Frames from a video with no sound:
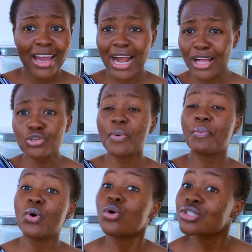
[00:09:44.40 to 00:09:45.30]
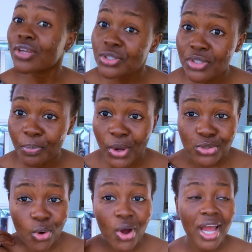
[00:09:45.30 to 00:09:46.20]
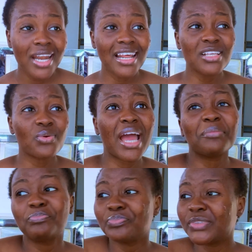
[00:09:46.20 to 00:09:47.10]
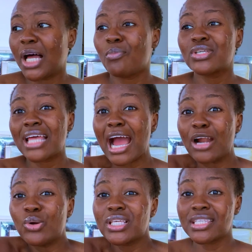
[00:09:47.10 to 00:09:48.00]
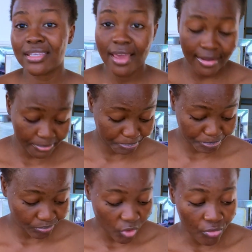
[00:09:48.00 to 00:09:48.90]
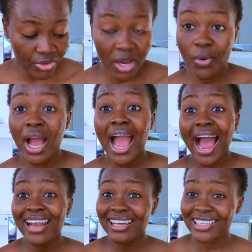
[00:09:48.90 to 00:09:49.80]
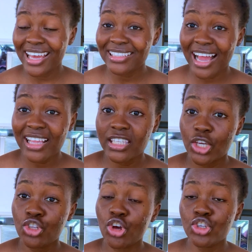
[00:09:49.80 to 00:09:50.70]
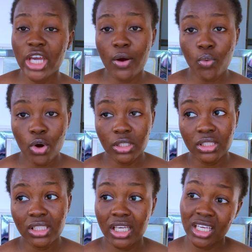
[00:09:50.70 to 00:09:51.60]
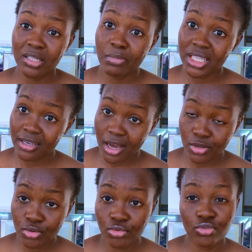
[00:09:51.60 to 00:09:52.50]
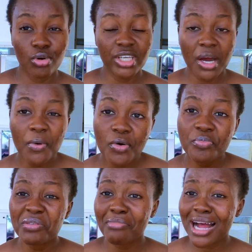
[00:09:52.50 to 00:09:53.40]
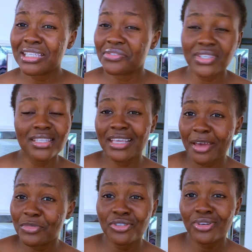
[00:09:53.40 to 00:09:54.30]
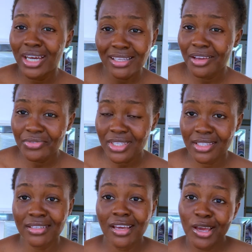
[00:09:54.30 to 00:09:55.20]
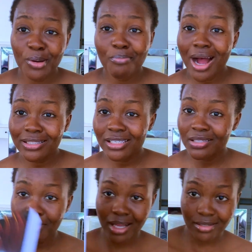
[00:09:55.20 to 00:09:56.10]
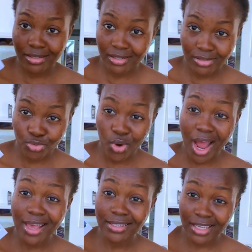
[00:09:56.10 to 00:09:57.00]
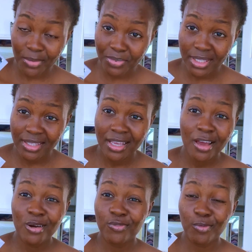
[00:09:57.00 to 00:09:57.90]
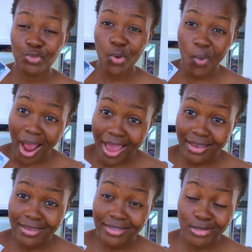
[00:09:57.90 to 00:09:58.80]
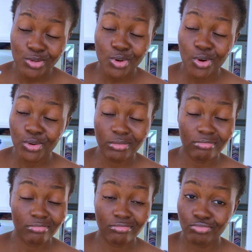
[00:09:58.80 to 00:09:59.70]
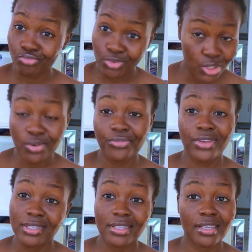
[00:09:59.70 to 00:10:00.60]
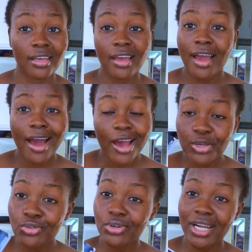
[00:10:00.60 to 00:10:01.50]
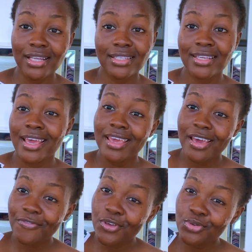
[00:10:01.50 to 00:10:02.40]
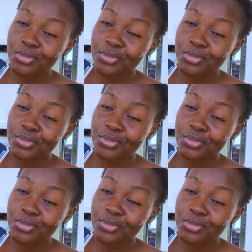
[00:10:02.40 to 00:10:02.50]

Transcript: How do people go straight to the point? So that's why most time I'm always scared of year one. And aside that, you know year one, in medical school, your year one will be math, physics, chemistry, and everything. Math, this math, you can't escape it from your work to your first year. And you know that if it's